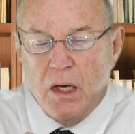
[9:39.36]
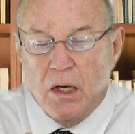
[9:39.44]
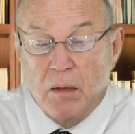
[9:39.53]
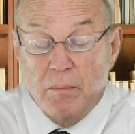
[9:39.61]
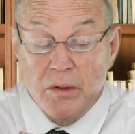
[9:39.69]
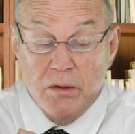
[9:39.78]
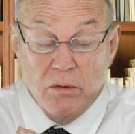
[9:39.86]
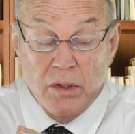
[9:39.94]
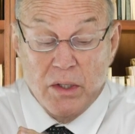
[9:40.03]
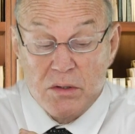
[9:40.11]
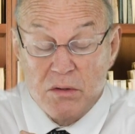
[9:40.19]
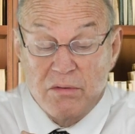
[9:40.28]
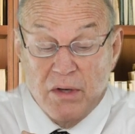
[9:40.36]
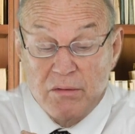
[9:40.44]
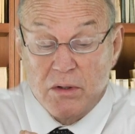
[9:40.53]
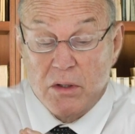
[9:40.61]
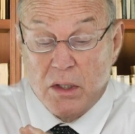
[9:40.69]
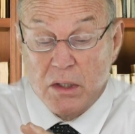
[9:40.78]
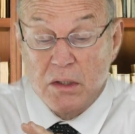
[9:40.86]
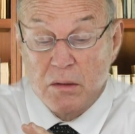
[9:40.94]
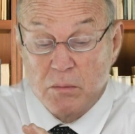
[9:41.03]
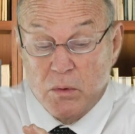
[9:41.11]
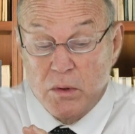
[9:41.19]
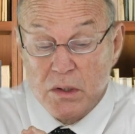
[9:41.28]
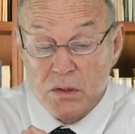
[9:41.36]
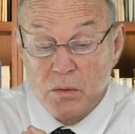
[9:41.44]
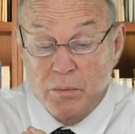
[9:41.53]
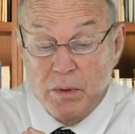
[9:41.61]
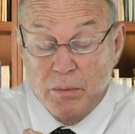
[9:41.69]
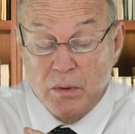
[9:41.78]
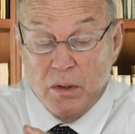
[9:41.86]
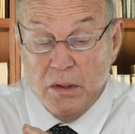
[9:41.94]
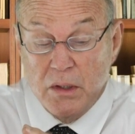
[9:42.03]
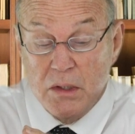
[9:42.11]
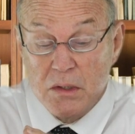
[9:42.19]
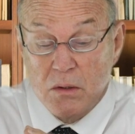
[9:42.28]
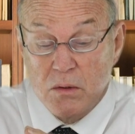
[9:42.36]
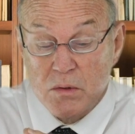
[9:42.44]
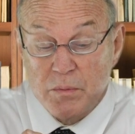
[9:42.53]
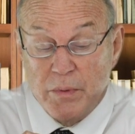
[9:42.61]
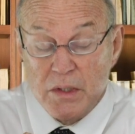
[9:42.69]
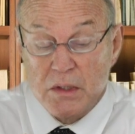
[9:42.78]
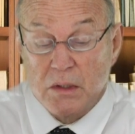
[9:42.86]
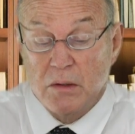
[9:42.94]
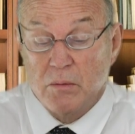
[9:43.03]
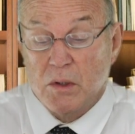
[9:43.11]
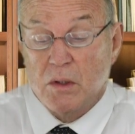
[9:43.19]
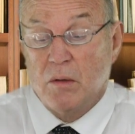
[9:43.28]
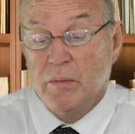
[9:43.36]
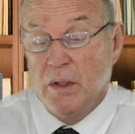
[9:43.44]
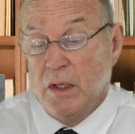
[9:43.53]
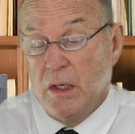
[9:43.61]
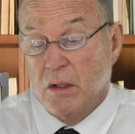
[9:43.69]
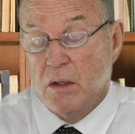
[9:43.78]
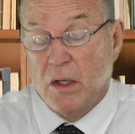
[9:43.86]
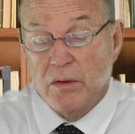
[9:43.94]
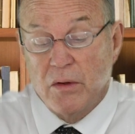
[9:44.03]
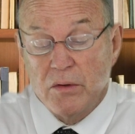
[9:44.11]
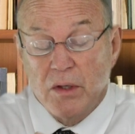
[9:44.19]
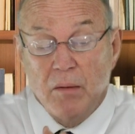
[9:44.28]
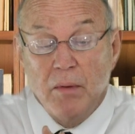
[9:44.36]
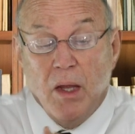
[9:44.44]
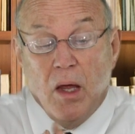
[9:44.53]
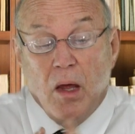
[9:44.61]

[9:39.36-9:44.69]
I don't answer at 5 o'clock in the morning, so people on the East Coast basically will call me at 8 o'clock their time.